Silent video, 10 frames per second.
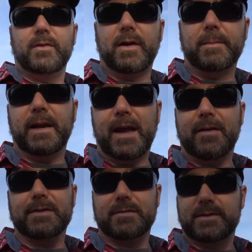We've been
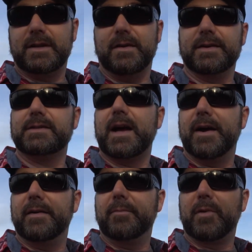having some serious
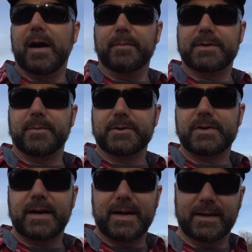coyote problems. They've been
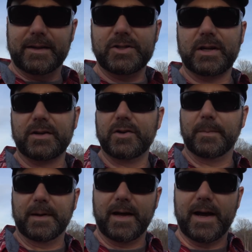trying to get in the chicken
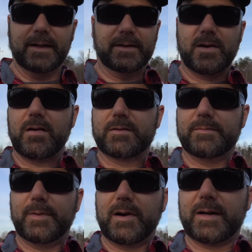coop at night. The dogs
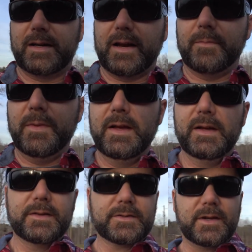are barking at them.
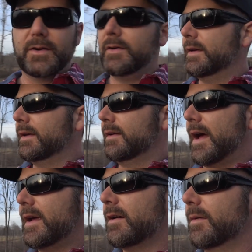So
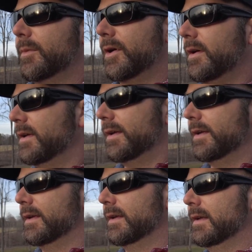I hear them. They're,
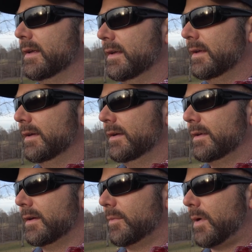
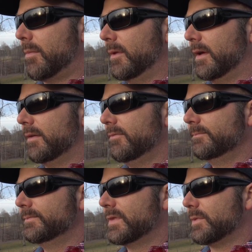they're probably
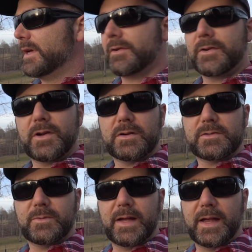three hundred
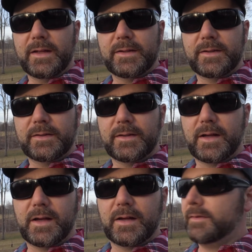yards away
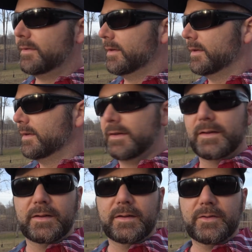uh,
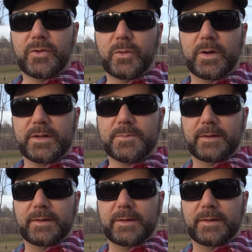through the woods.